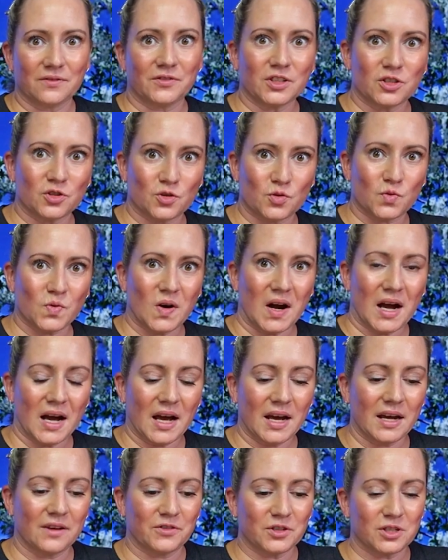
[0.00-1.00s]
if it's
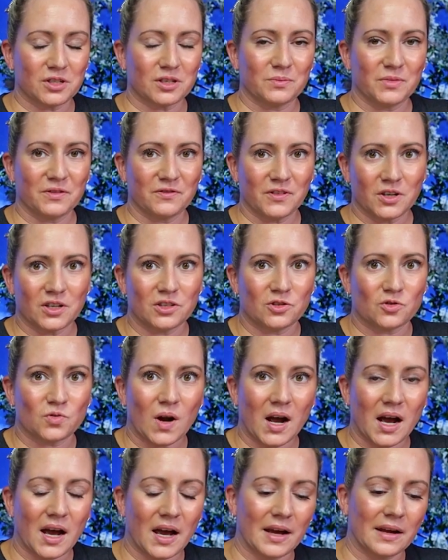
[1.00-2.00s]
dry, if it's going to be very
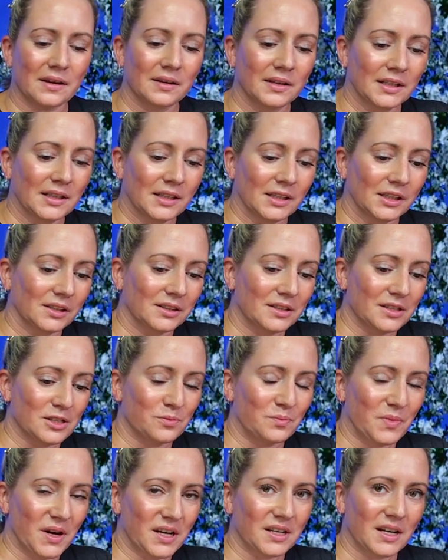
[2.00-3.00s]
dry,
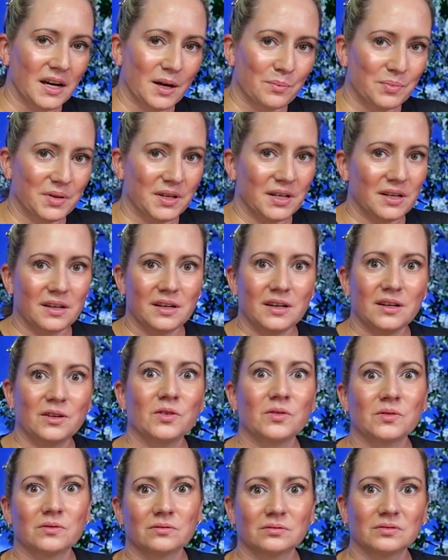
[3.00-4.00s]
this might not
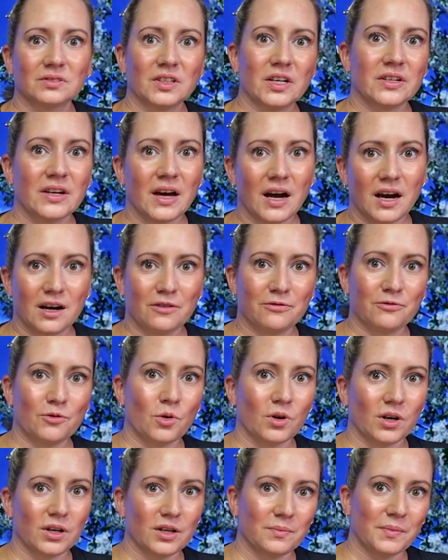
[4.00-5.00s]
be enough,
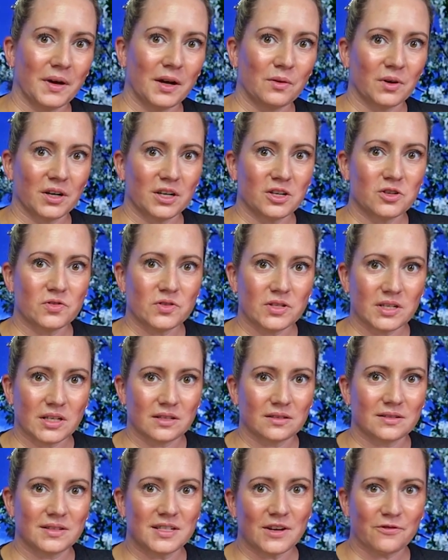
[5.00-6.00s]
or you might want to use
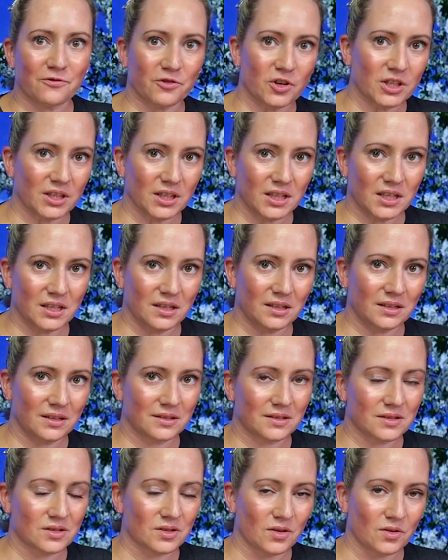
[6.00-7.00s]
it
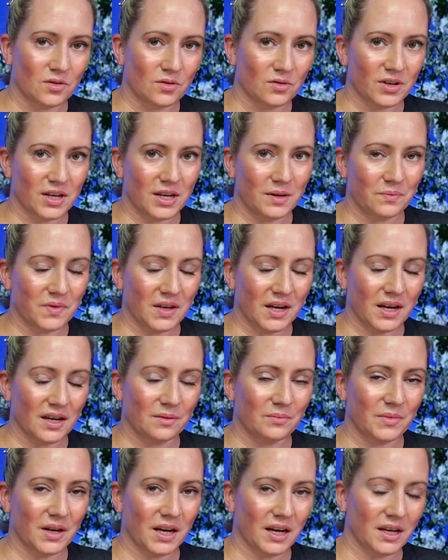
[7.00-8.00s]
differently, so keep that
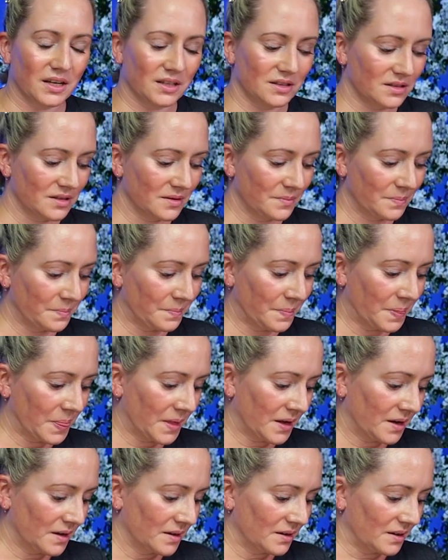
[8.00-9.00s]
in mind.
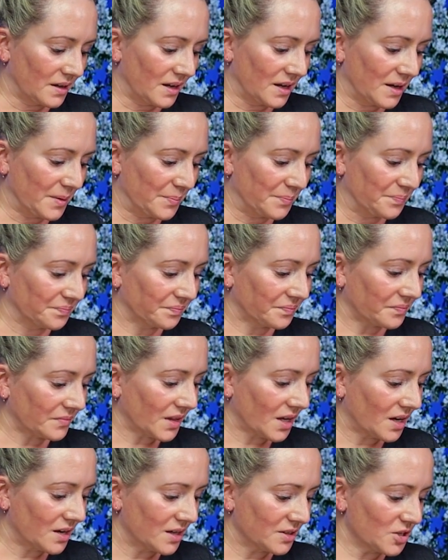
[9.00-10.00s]
Um,
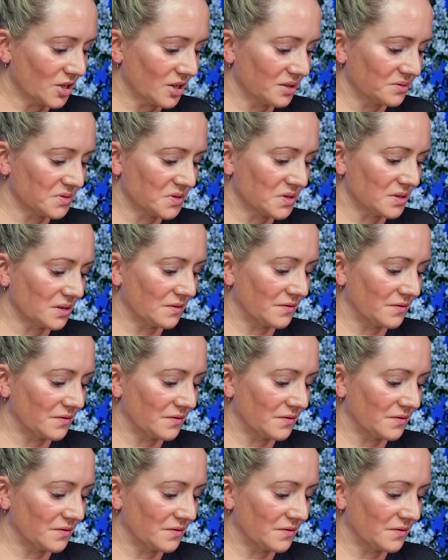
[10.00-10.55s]
in terms